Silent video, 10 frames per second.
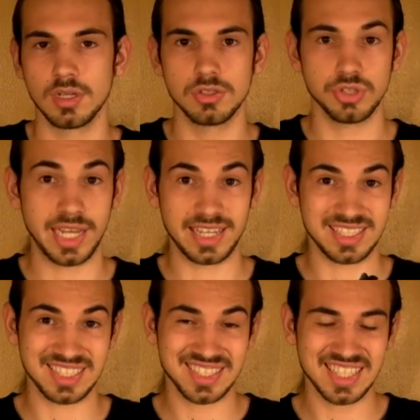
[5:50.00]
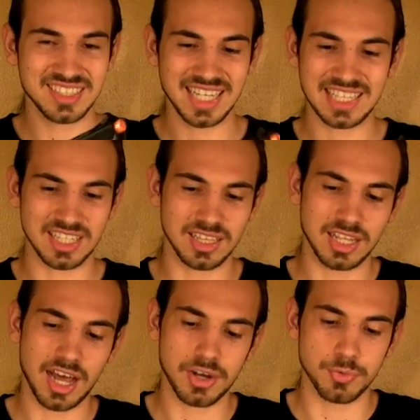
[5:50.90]
So yeah, this thing has a
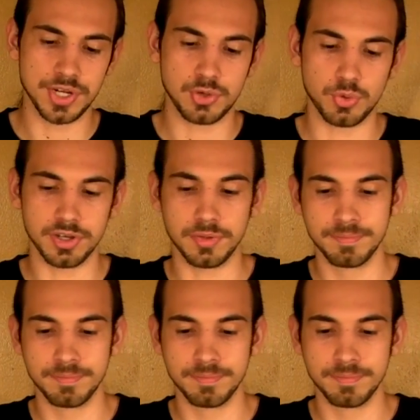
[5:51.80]
lot of recoil,